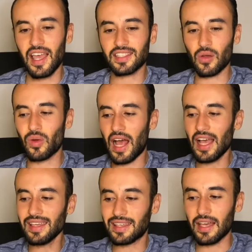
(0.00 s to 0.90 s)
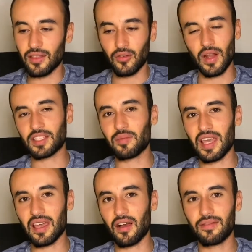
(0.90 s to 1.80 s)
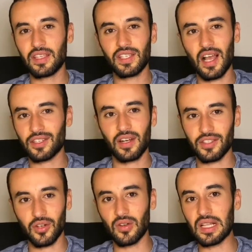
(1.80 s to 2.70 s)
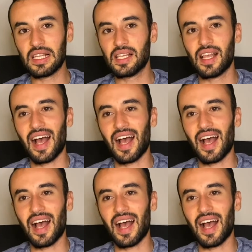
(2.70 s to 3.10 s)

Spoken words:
It's like when I get the resume of this Ashkenaz girl,